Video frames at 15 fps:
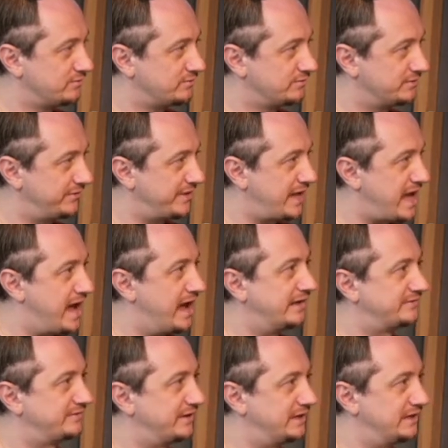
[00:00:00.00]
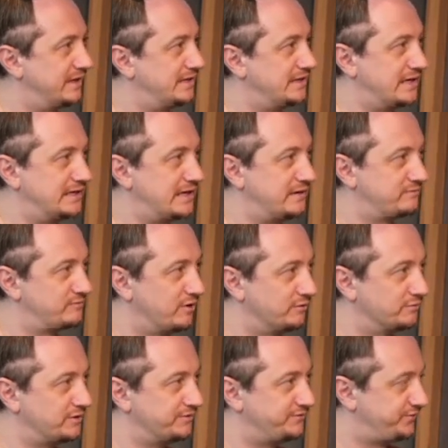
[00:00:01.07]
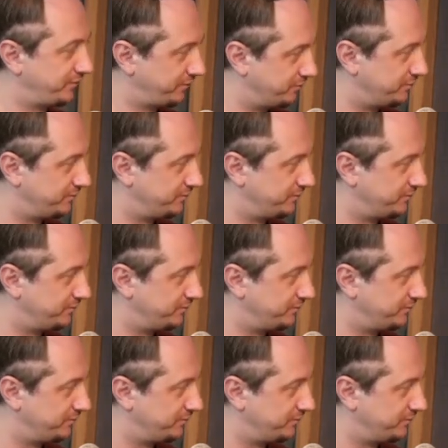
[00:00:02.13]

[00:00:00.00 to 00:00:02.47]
that, and I and I wrote a tune